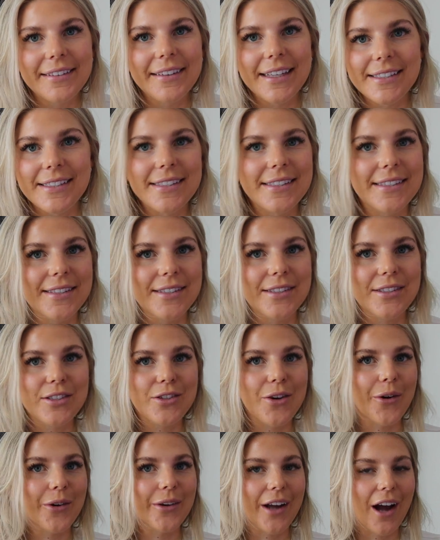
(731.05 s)
this is
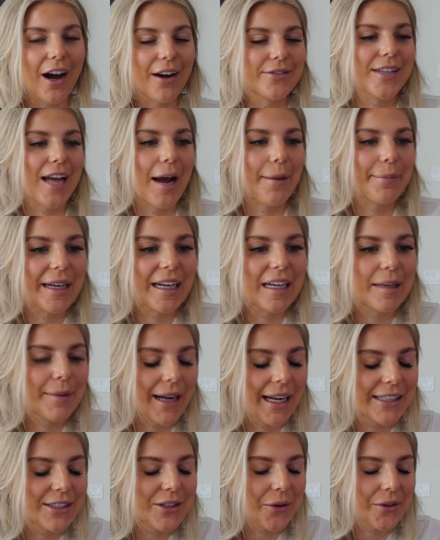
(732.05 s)
totally off topic,
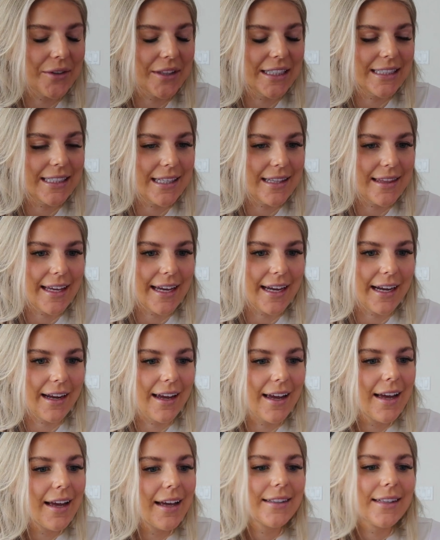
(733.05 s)
but I totally did
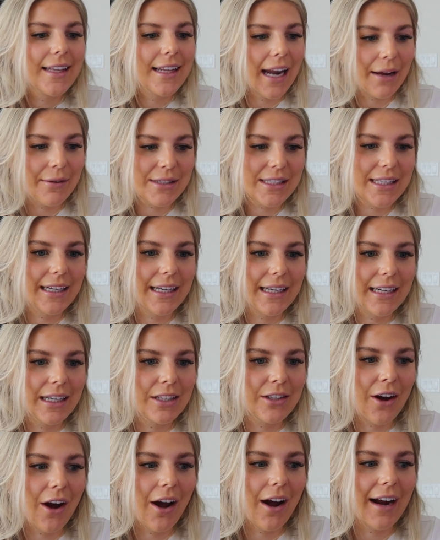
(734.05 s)
think that I was gonna get
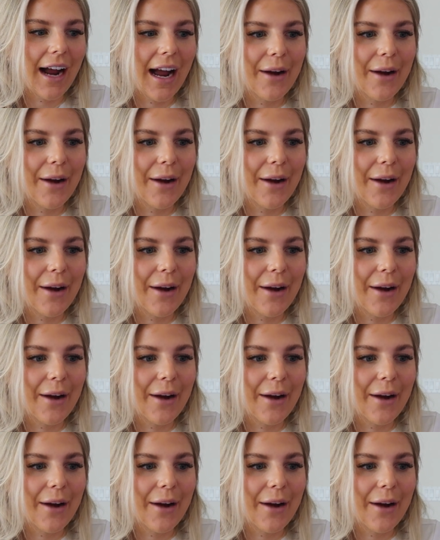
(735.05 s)
a dog.